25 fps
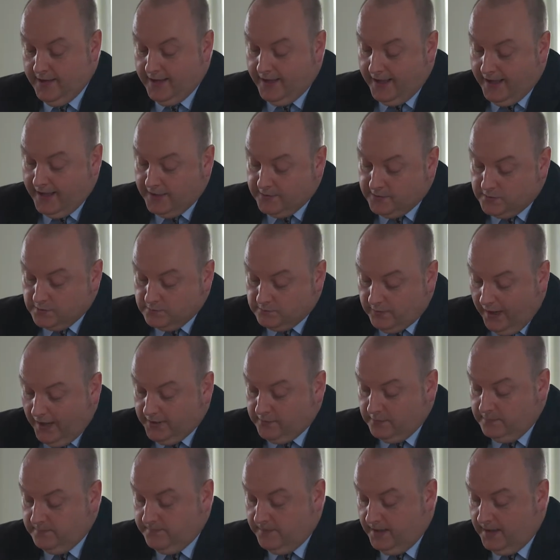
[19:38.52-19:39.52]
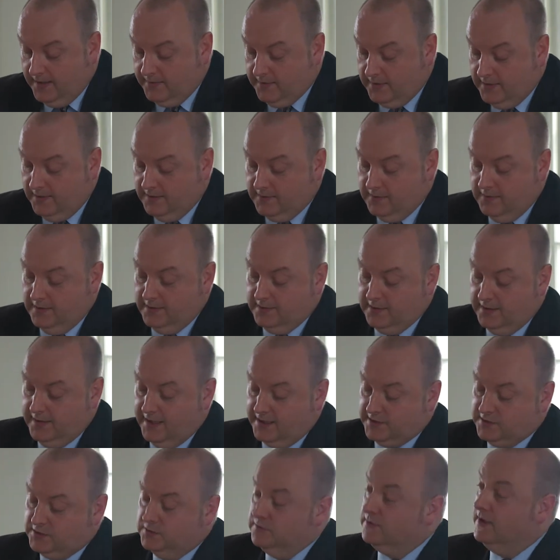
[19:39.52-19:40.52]
and to ratify the
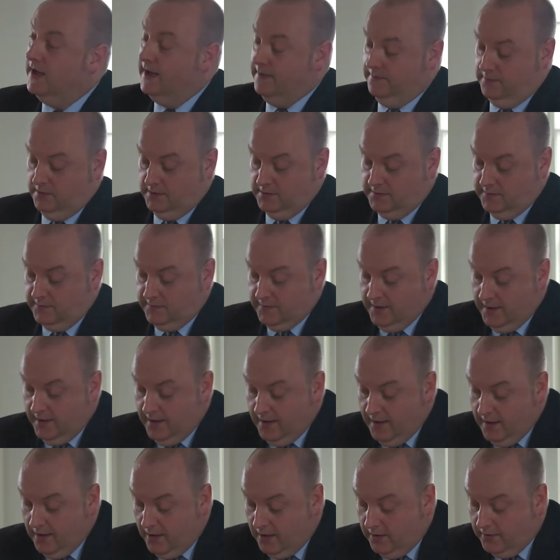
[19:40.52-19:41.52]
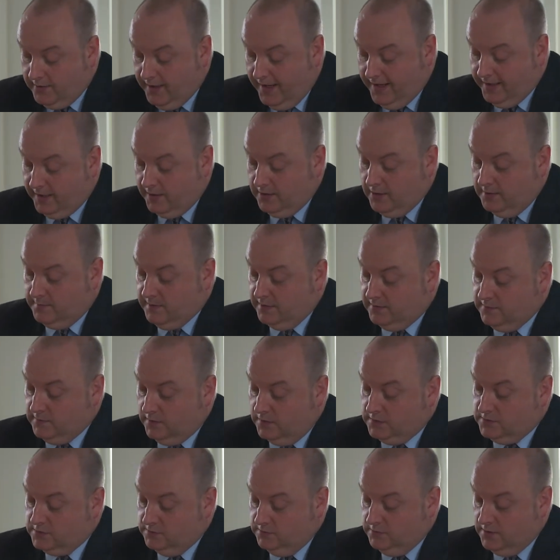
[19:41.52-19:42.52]
international covenants on economic,
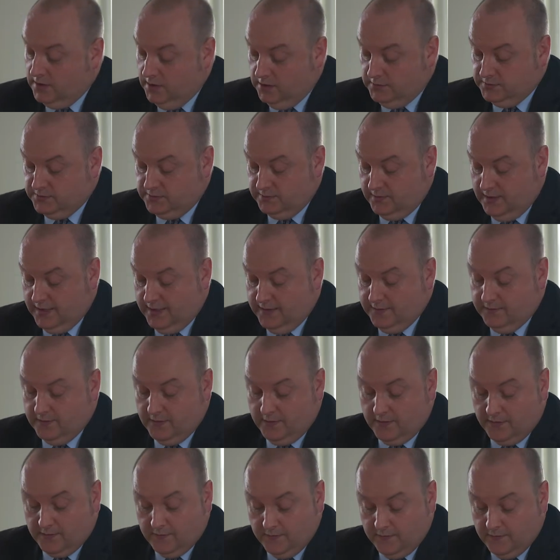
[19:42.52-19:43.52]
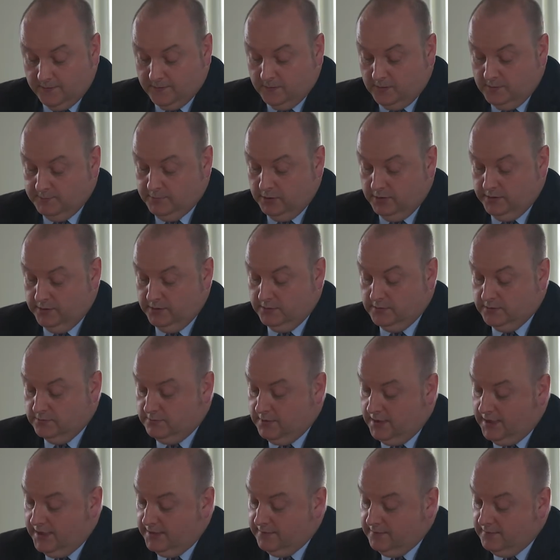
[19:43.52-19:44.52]
social and cultural rights and on civil and political
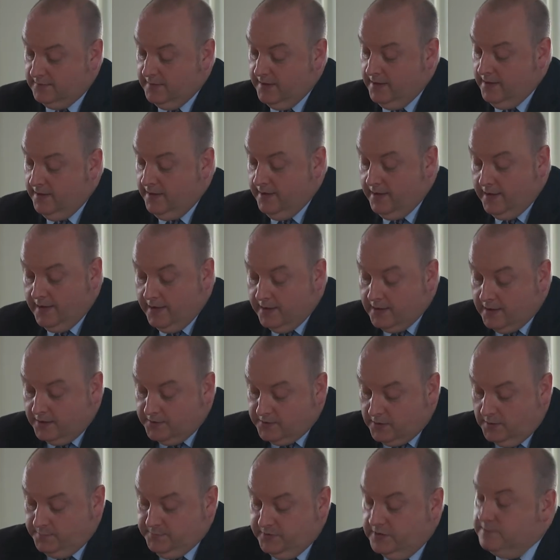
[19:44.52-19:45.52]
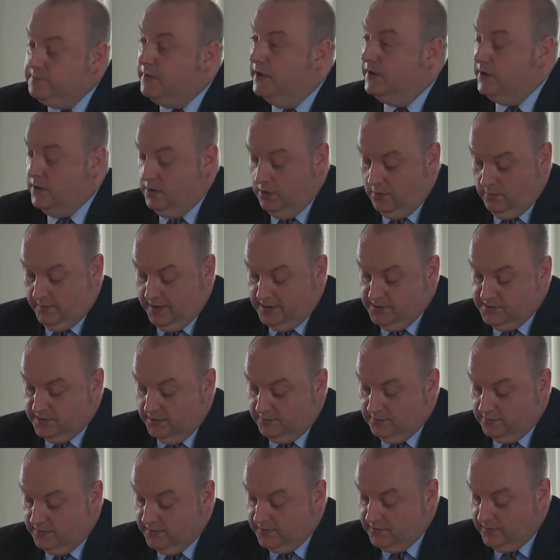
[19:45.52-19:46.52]
rights adopted by the UN
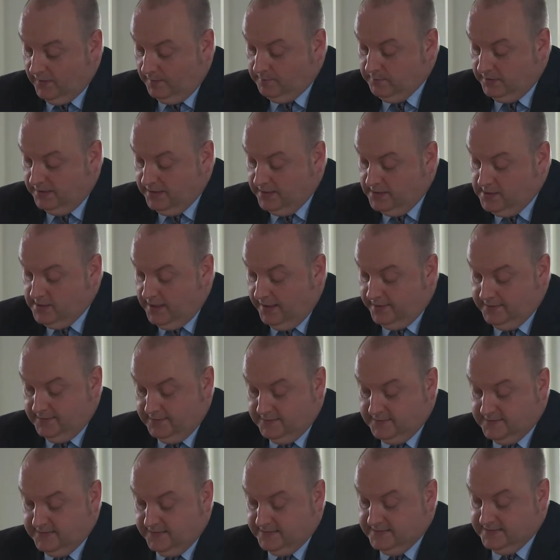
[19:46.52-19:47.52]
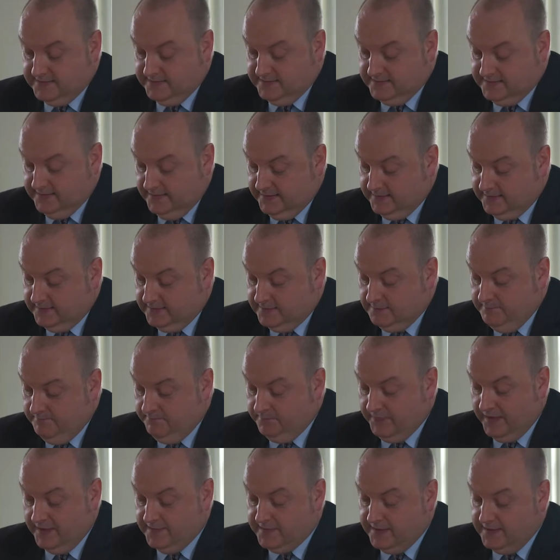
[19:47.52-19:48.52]
General Assembly in 1966.
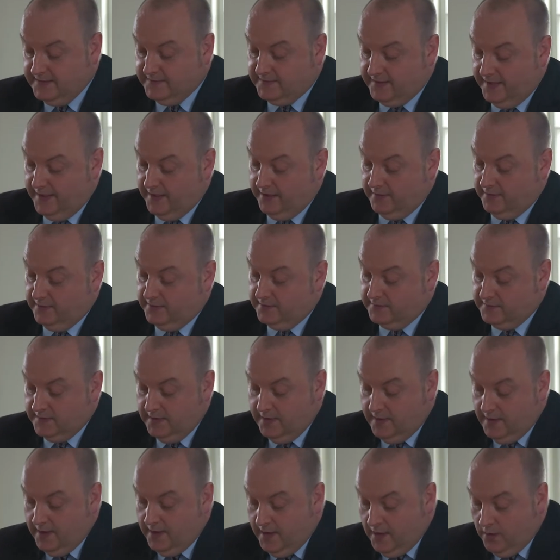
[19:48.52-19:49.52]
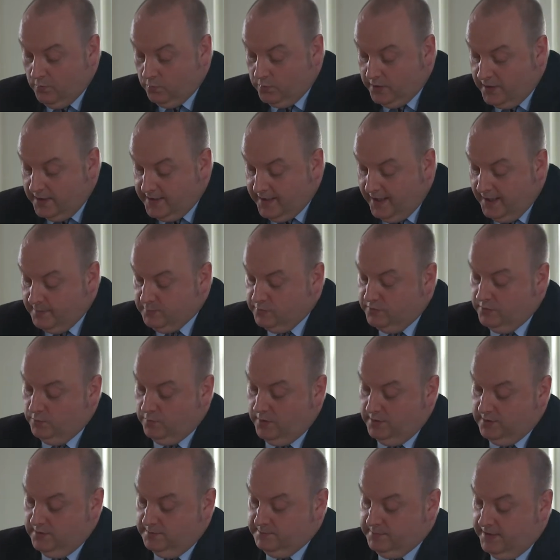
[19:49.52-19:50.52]
These areas would enable the
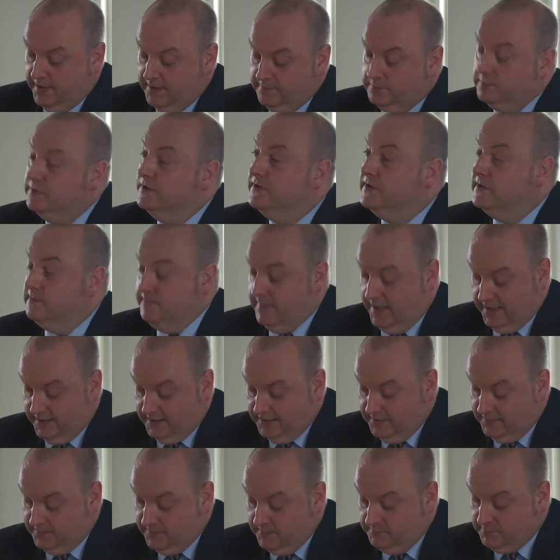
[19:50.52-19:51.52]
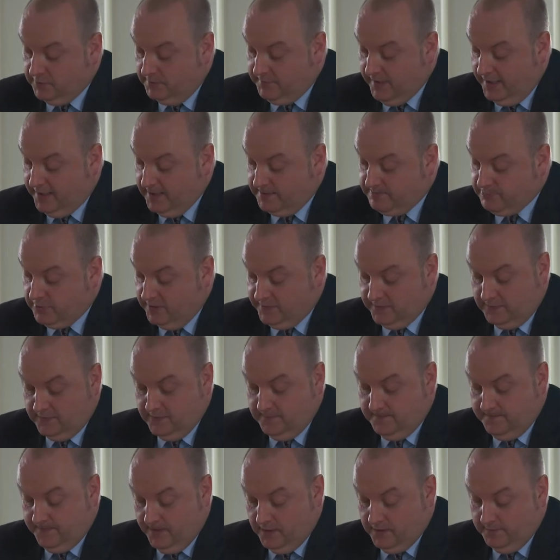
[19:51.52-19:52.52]
Whitlam government to make its diplomatic presence
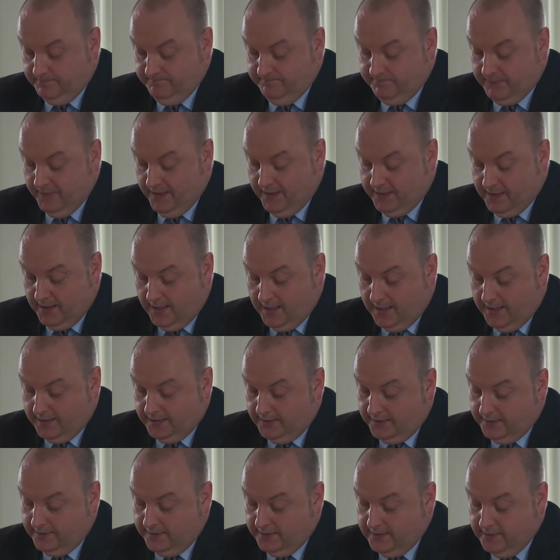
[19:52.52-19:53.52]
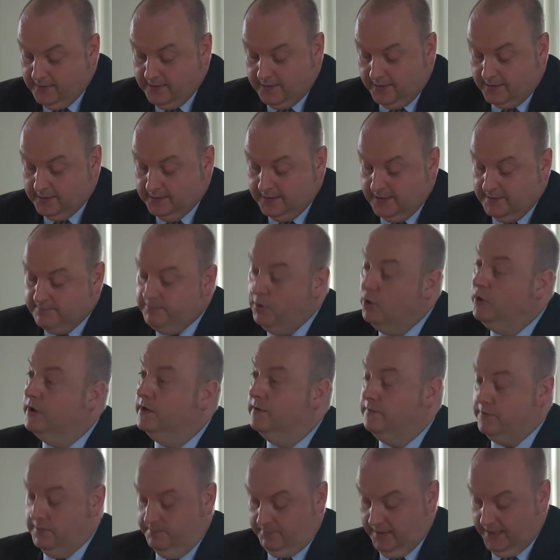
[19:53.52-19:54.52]
felt and highlighted a clear point
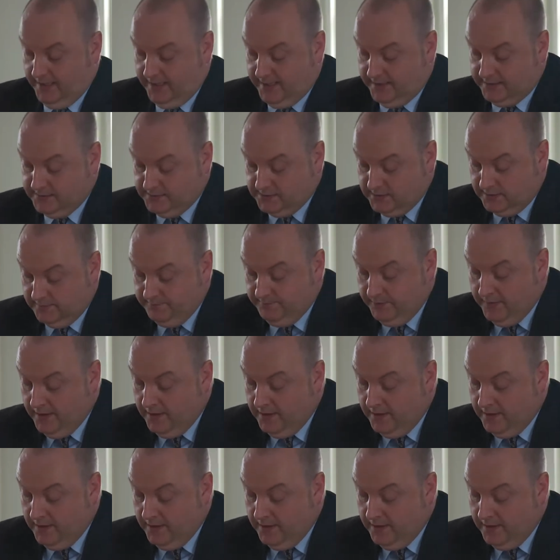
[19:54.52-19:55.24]
of departure